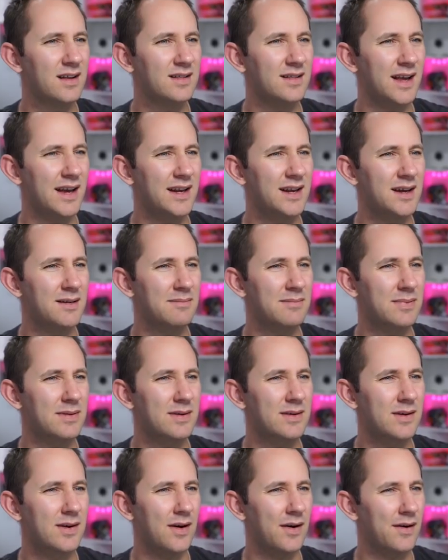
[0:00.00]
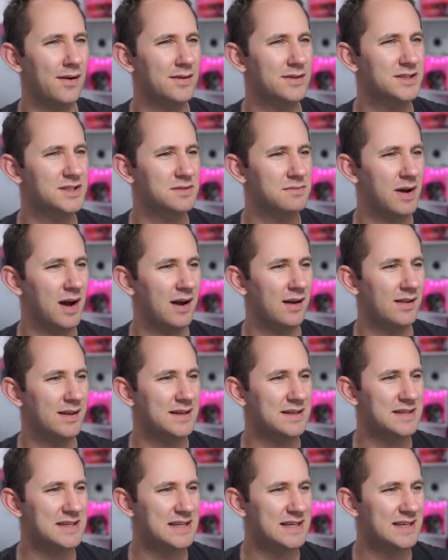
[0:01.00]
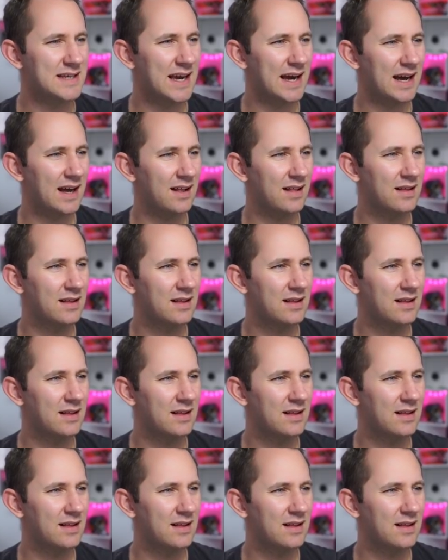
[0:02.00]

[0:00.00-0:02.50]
Light up car smiley decal?